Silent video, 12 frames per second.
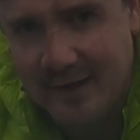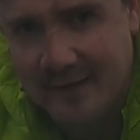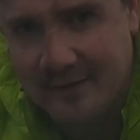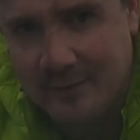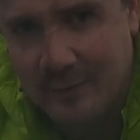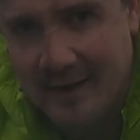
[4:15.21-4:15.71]

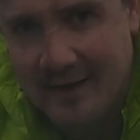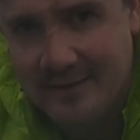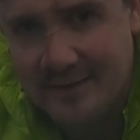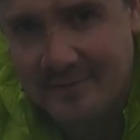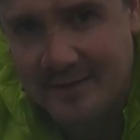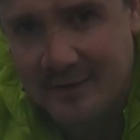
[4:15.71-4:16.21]
I
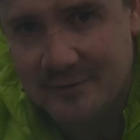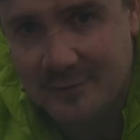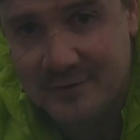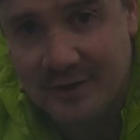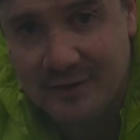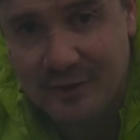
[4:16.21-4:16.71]
weighed something else
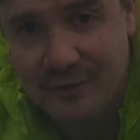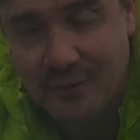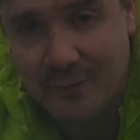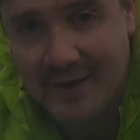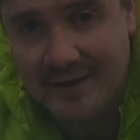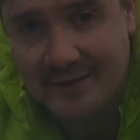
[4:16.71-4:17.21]
which I knew
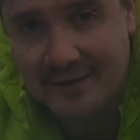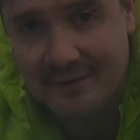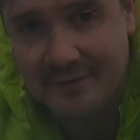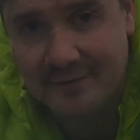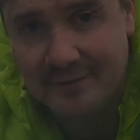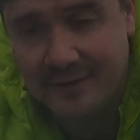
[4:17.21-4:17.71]
the weight
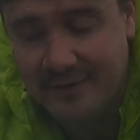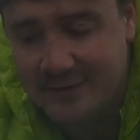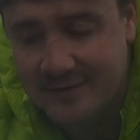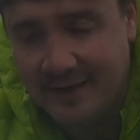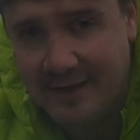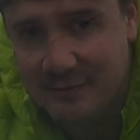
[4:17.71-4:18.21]
of, and
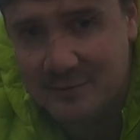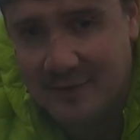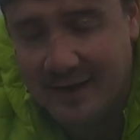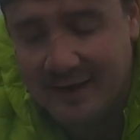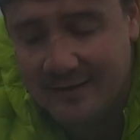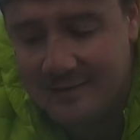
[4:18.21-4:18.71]
the scales
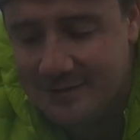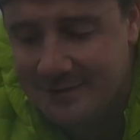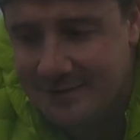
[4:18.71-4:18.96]
were accurate.